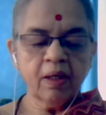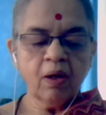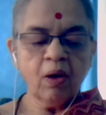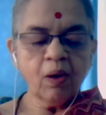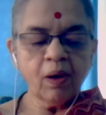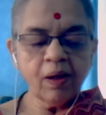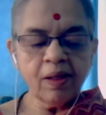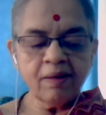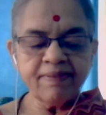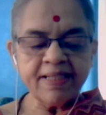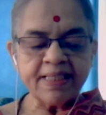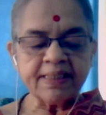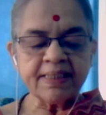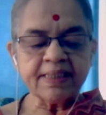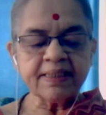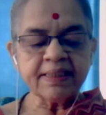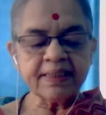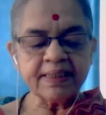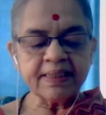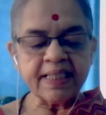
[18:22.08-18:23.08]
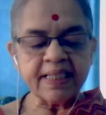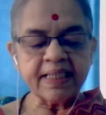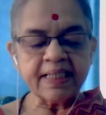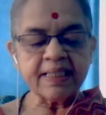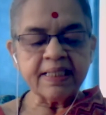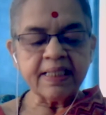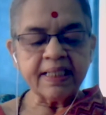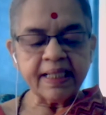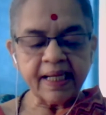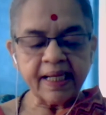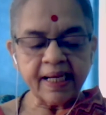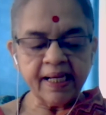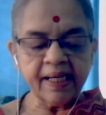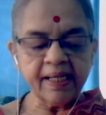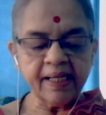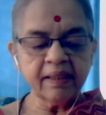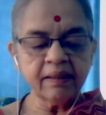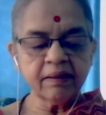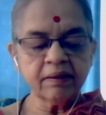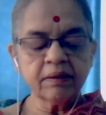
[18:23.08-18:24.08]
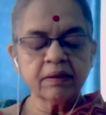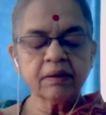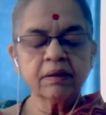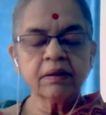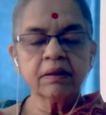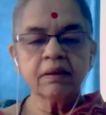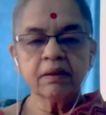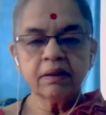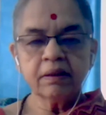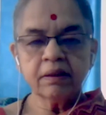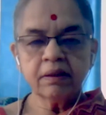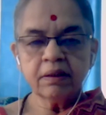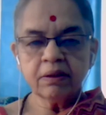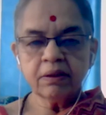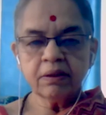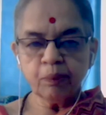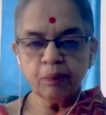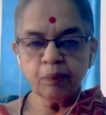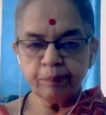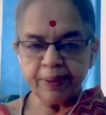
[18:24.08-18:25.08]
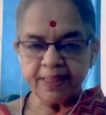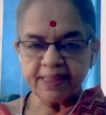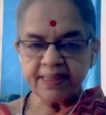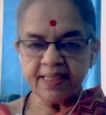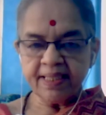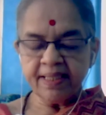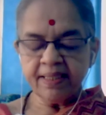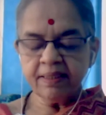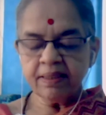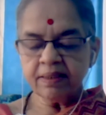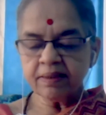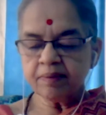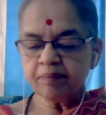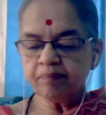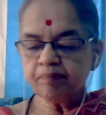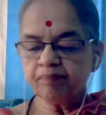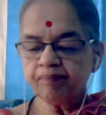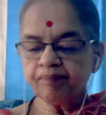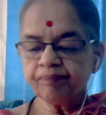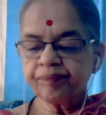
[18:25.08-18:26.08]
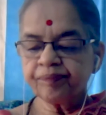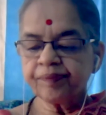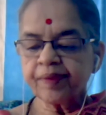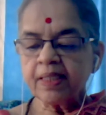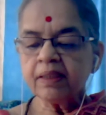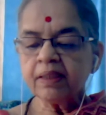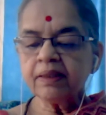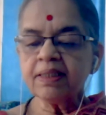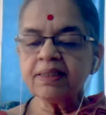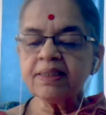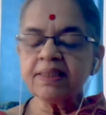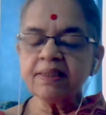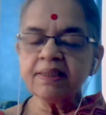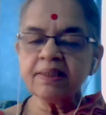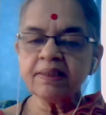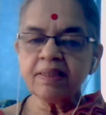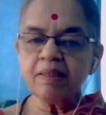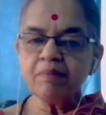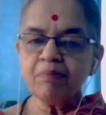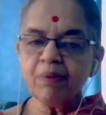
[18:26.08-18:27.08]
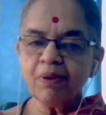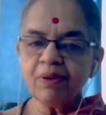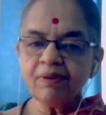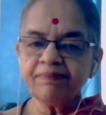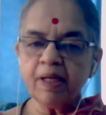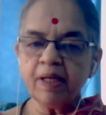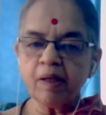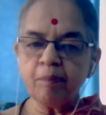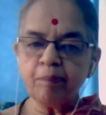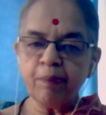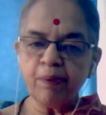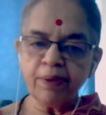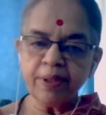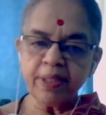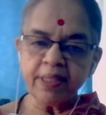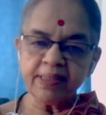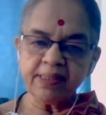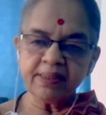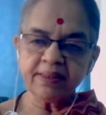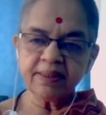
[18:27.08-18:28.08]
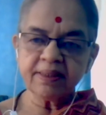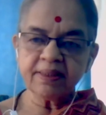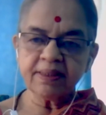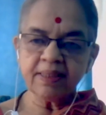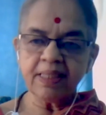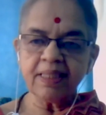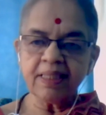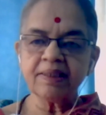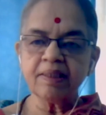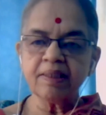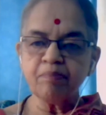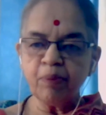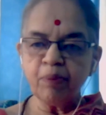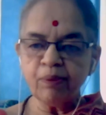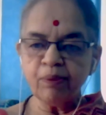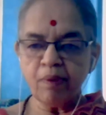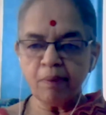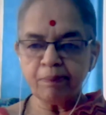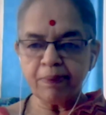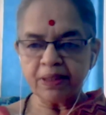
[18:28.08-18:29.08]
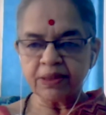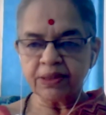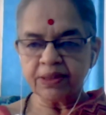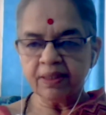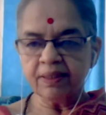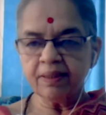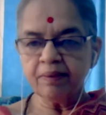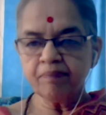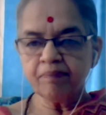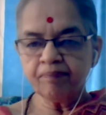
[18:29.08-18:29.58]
always is taken care to present the system of the opponents as the Purva Paksha.